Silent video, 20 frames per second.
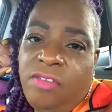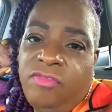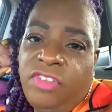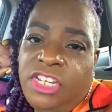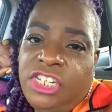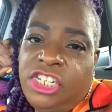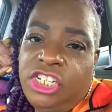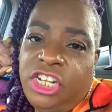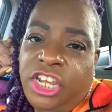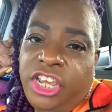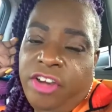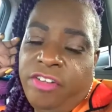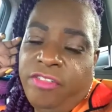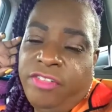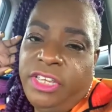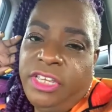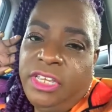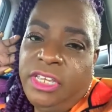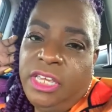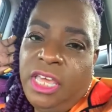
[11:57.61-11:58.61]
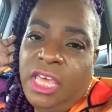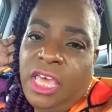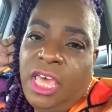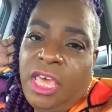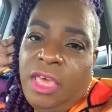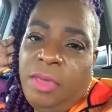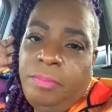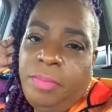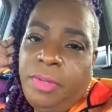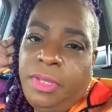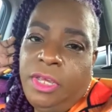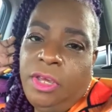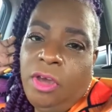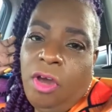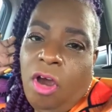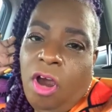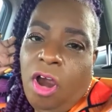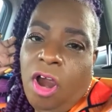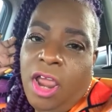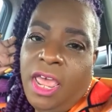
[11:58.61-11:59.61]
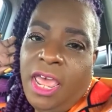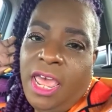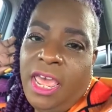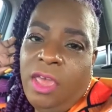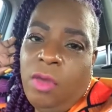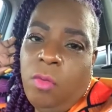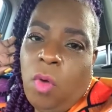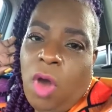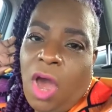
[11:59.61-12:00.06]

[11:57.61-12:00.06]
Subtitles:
Visionary, PrayingVisionary.